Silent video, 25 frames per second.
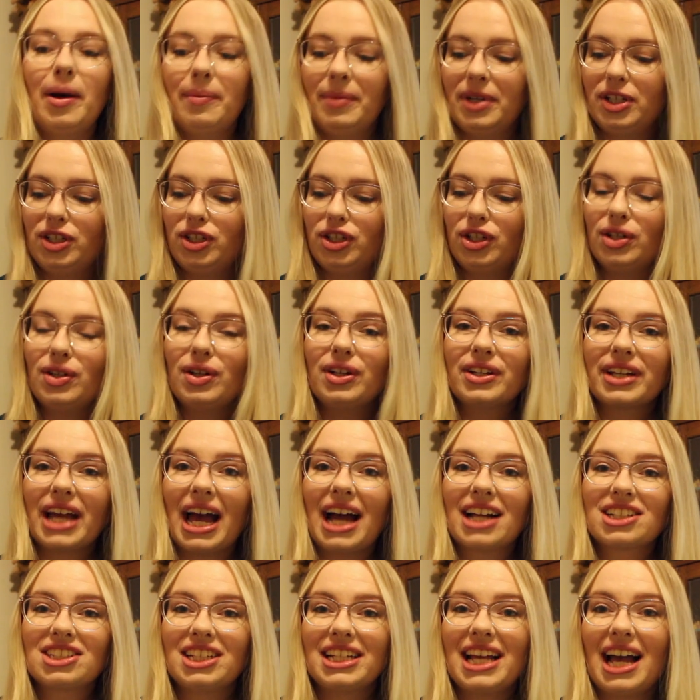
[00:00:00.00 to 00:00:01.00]
New Look
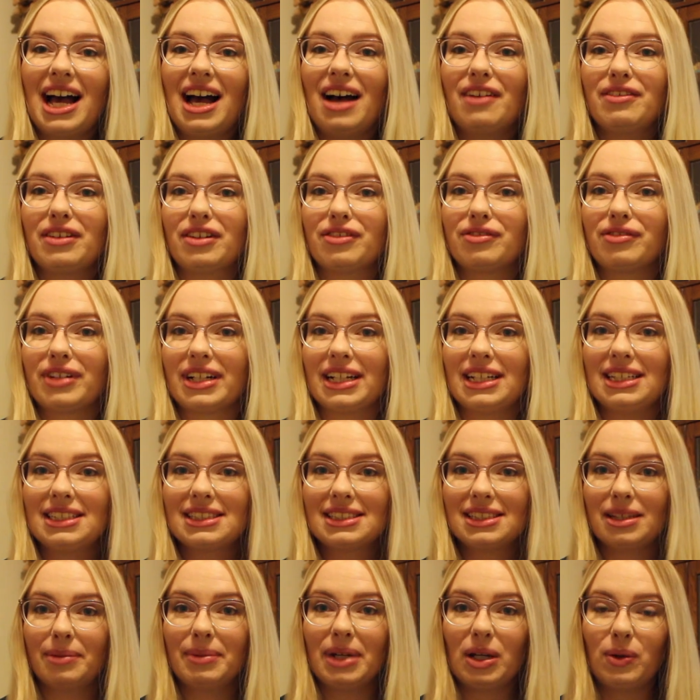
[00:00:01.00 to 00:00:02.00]
actually have a really
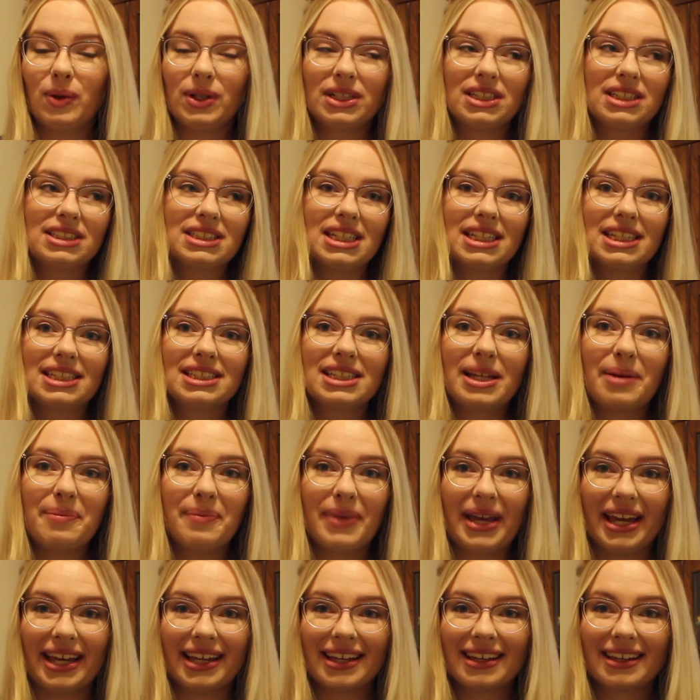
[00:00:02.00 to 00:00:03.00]
similar one to this in
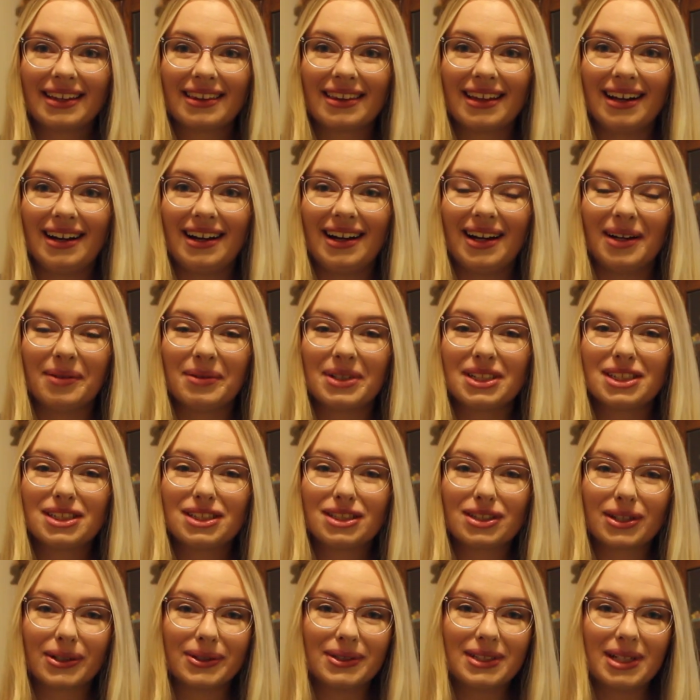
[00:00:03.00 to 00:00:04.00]
pink that I was
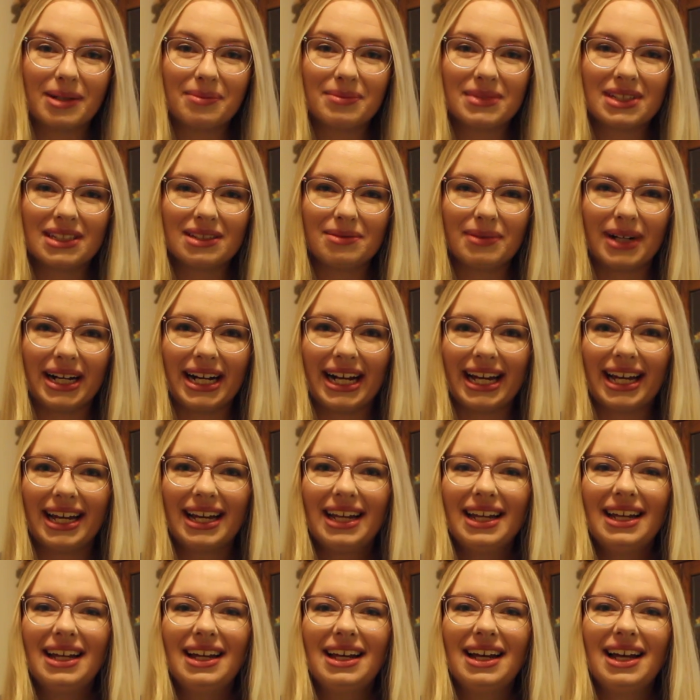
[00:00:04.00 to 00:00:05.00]
so tempted by,
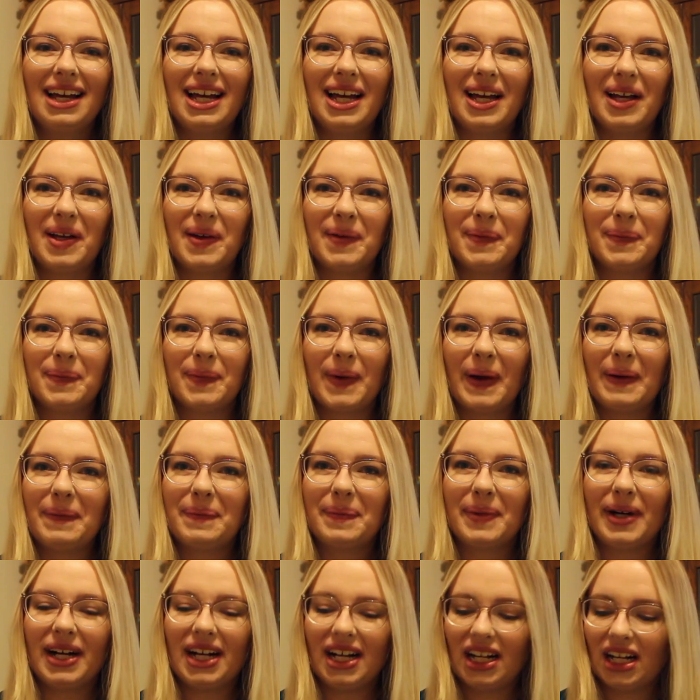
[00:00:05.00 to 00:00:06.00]

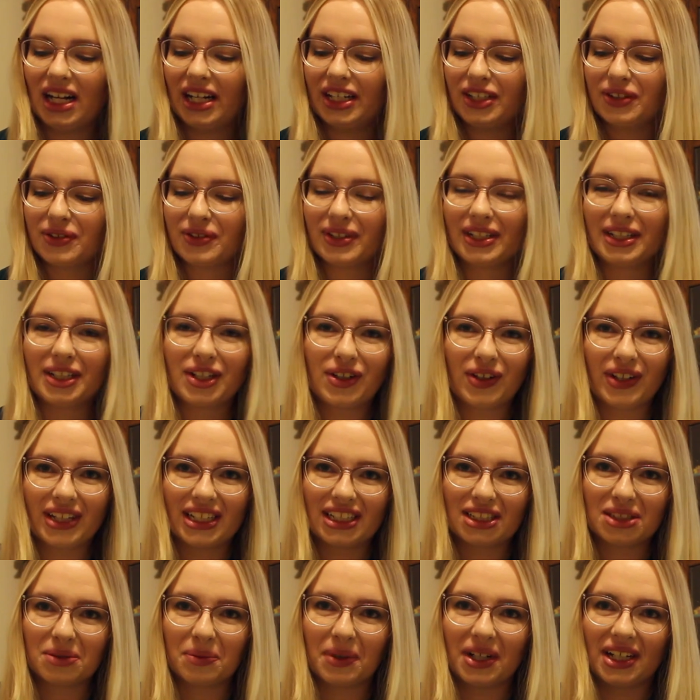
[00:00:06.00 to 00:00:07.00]
but I'd already got
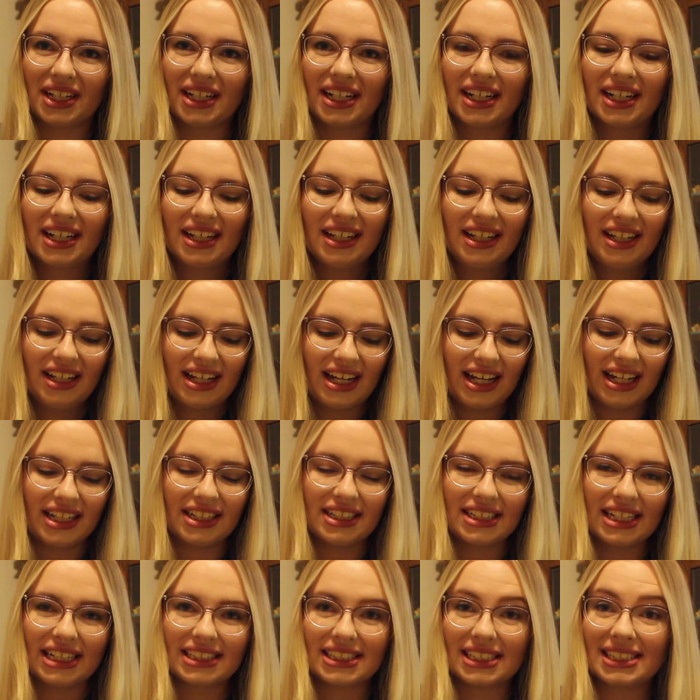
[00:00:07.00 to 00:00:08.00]
this one.
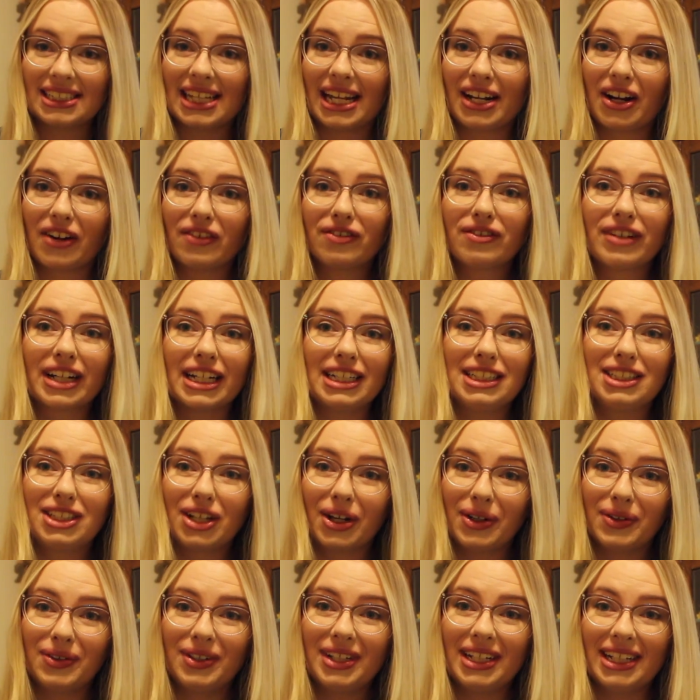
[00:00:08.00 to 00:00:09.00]
And as I said, I really
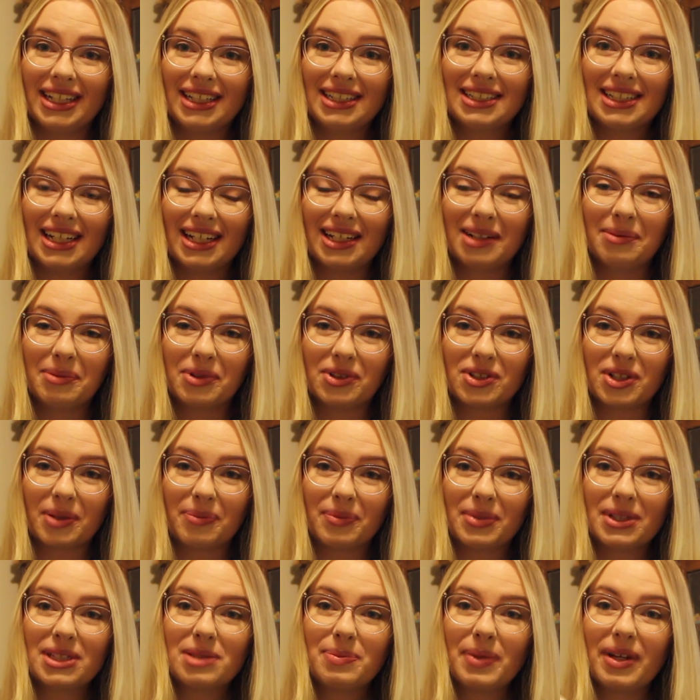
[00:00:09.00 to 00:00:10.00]
don't need any more
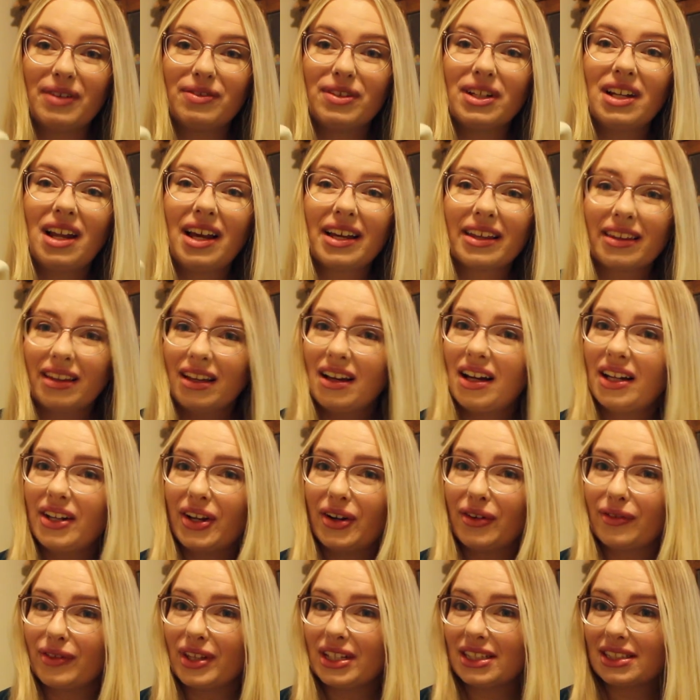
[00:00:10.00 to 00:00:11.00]
jumpers, but if you like the
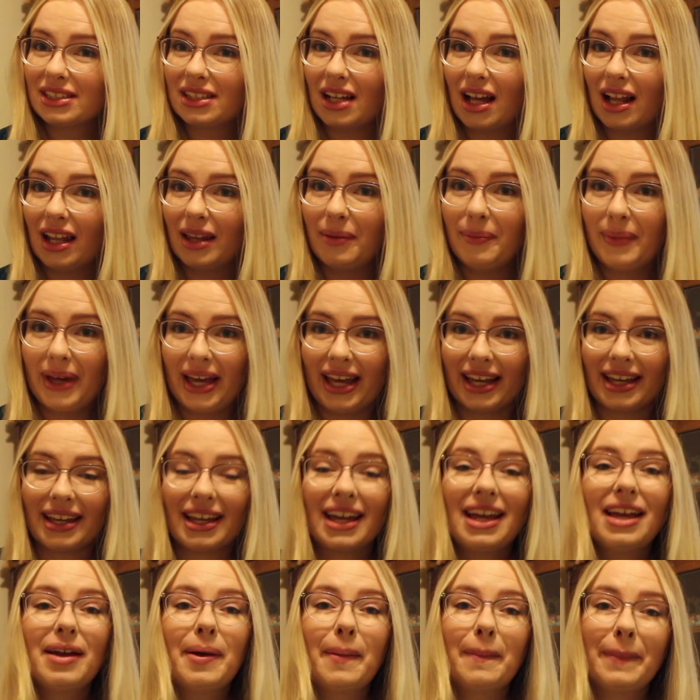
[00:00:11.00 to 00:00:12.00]
idea of this style in pink,
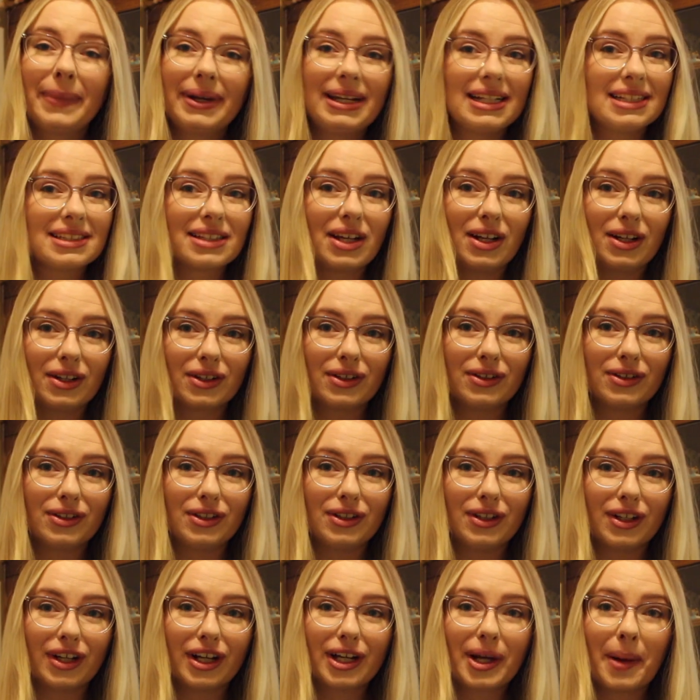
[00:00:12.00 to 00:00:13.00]
please go and look on
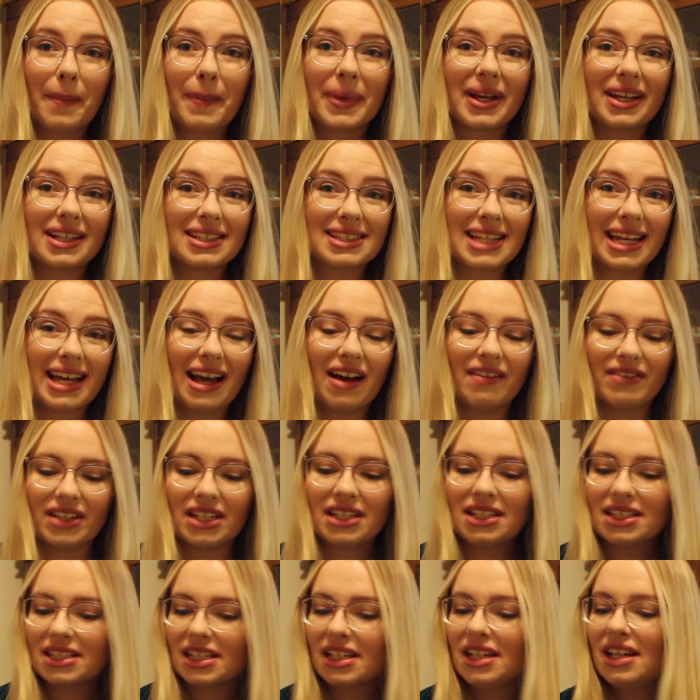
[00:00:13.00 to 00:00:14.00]
New Look because they have
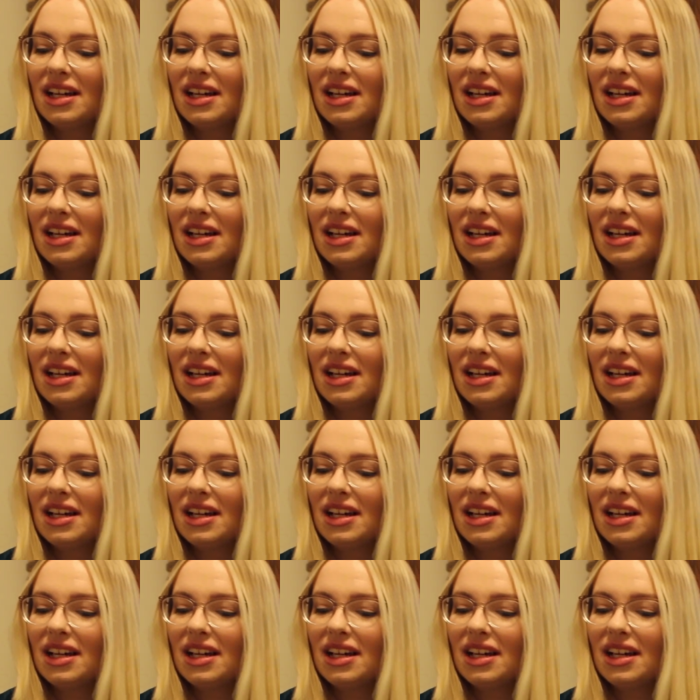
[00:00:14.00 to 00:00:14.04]
it.